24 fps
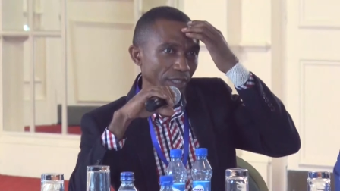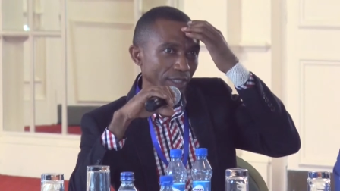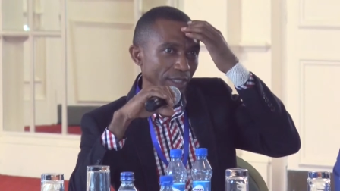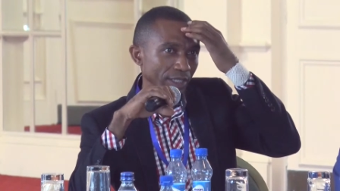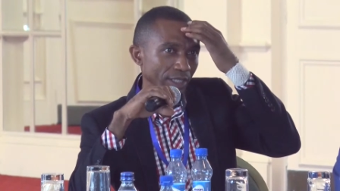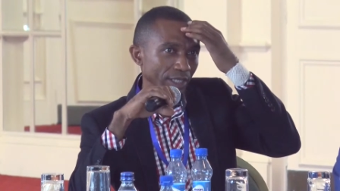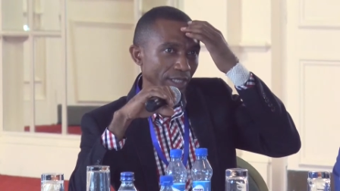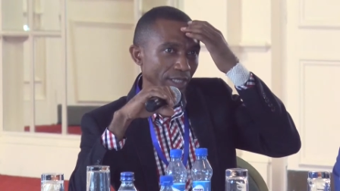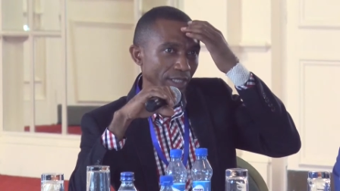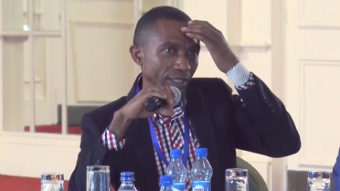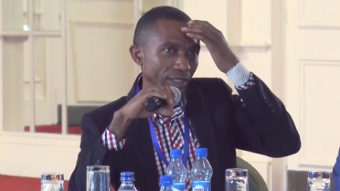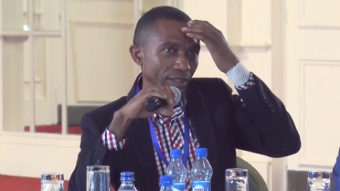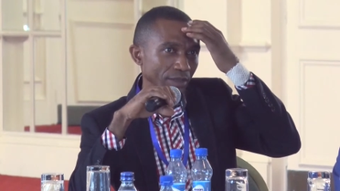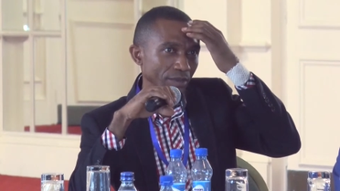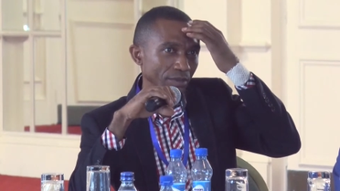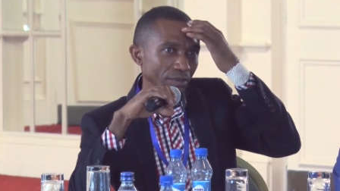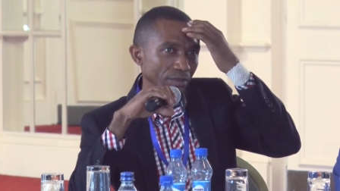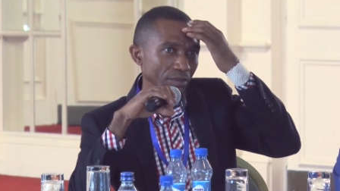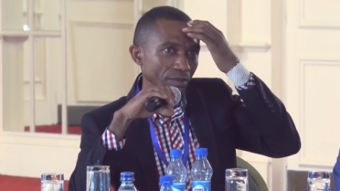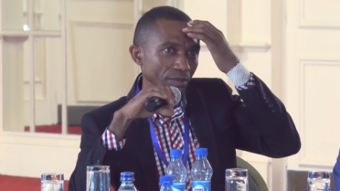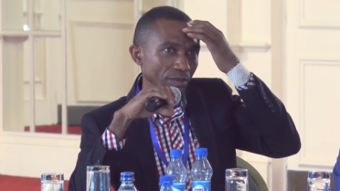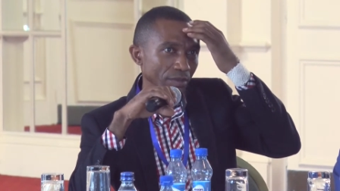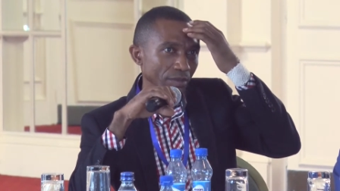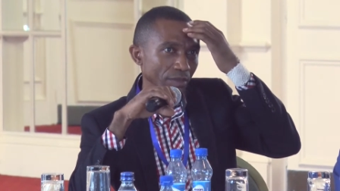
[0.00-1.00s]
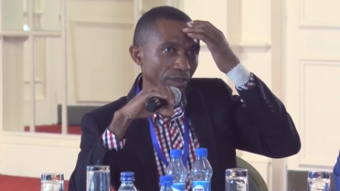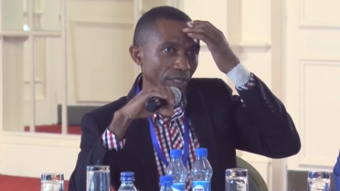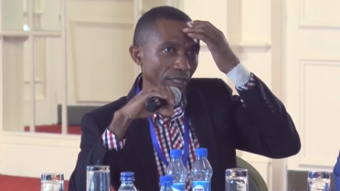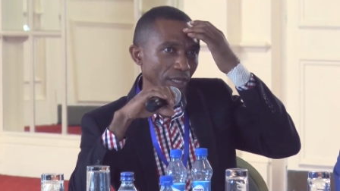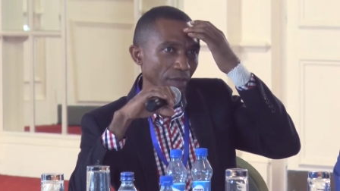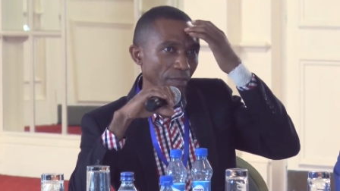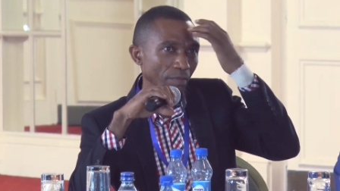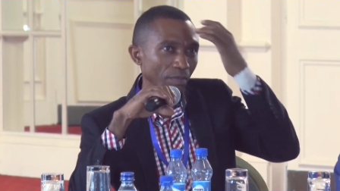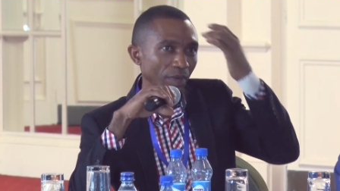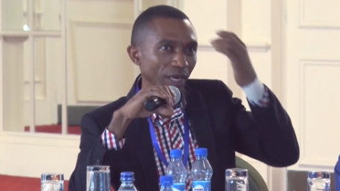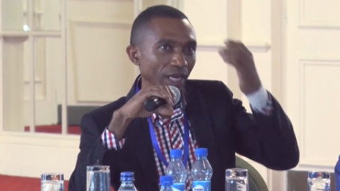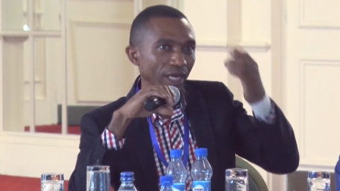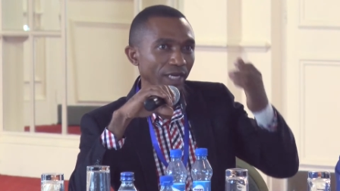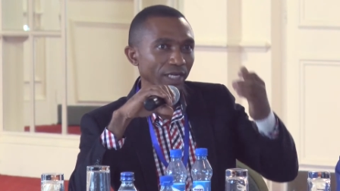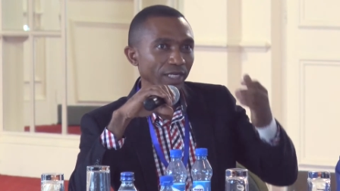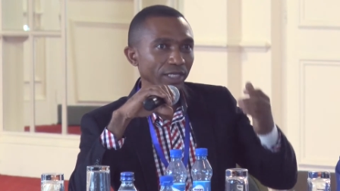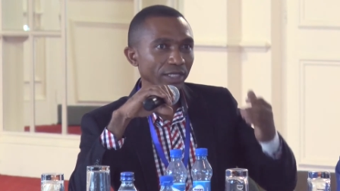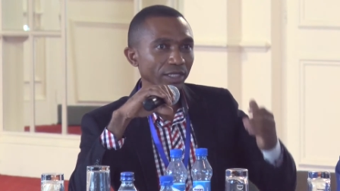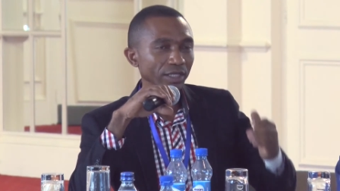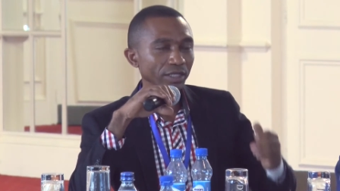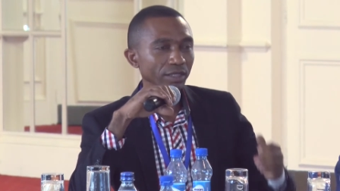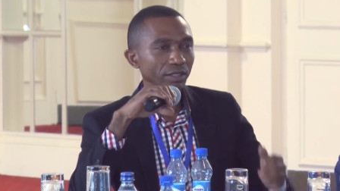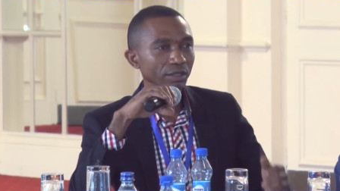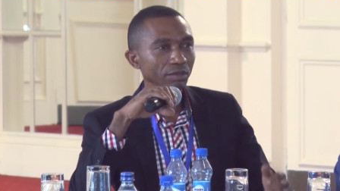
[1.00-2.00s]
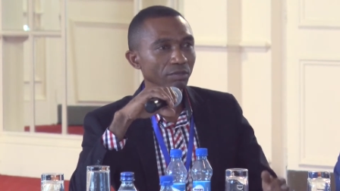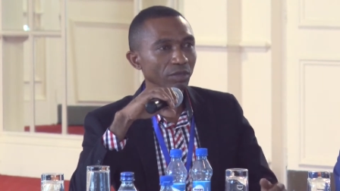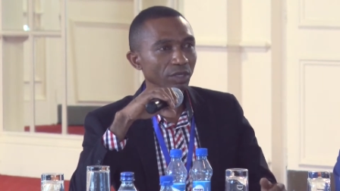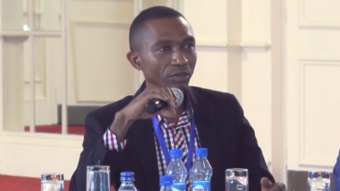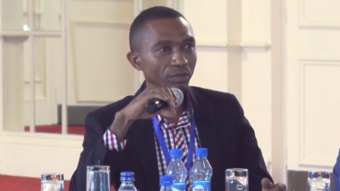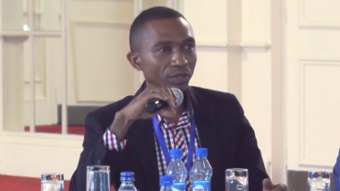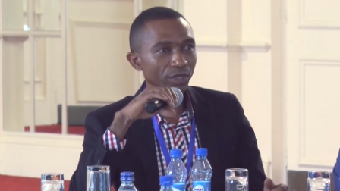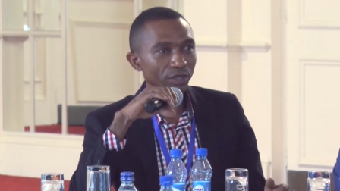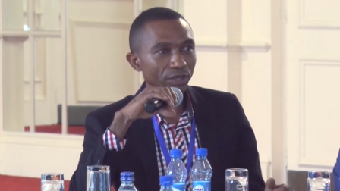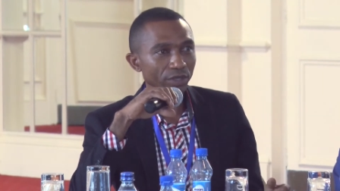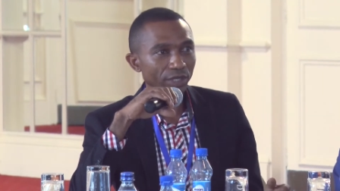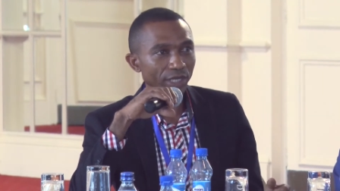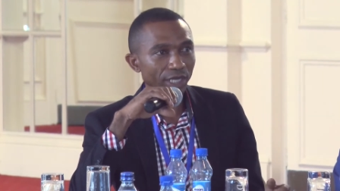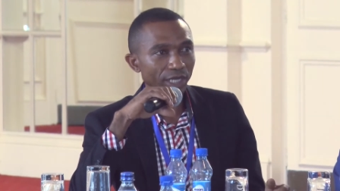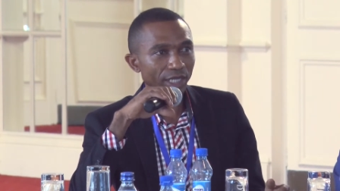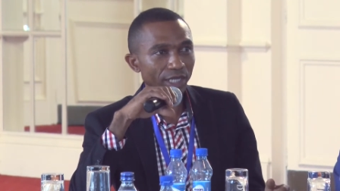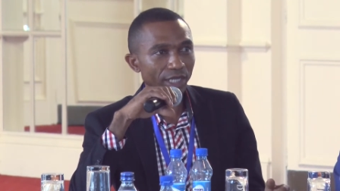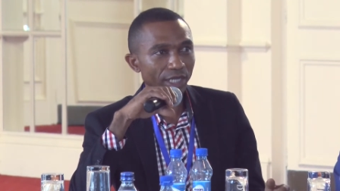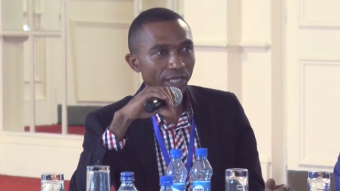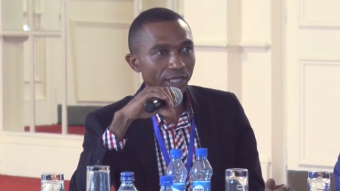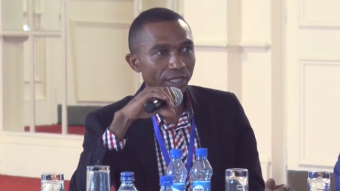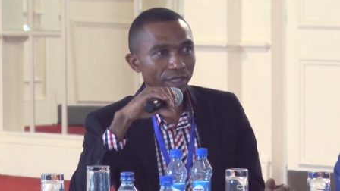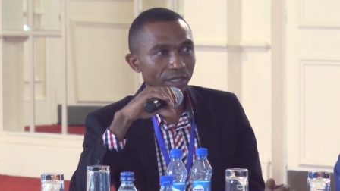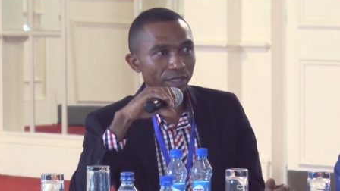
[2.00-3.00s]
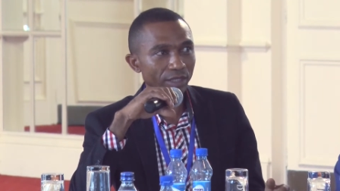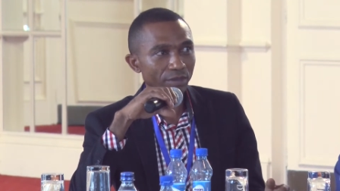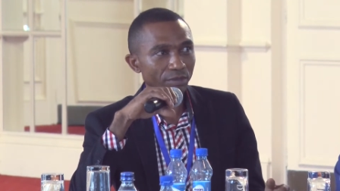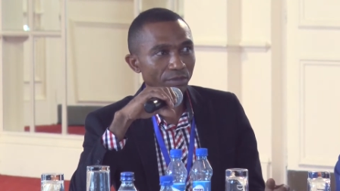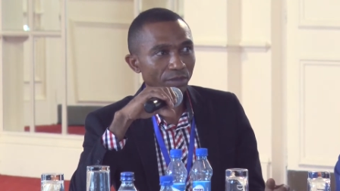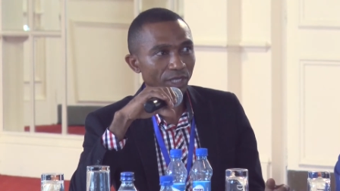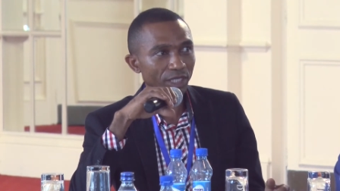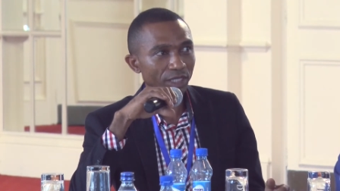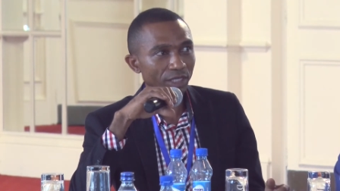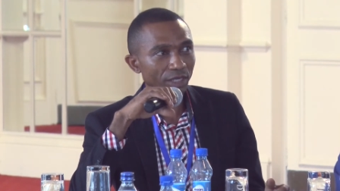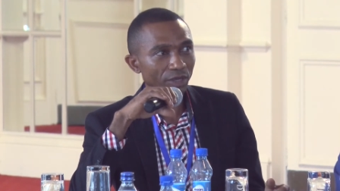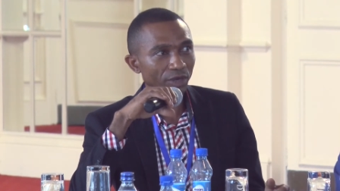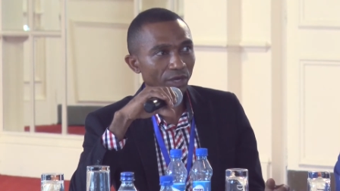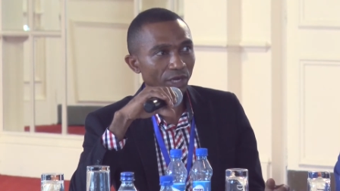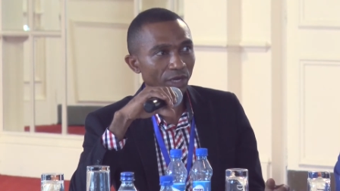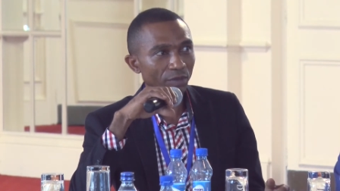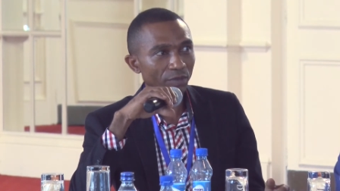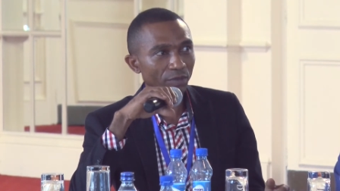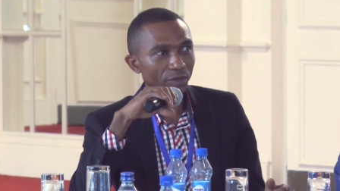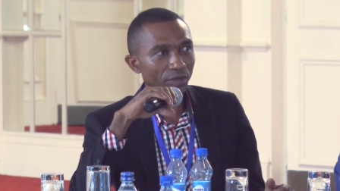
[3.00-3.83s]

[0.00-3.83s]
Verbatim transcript: Is there a plan, maybe under this particular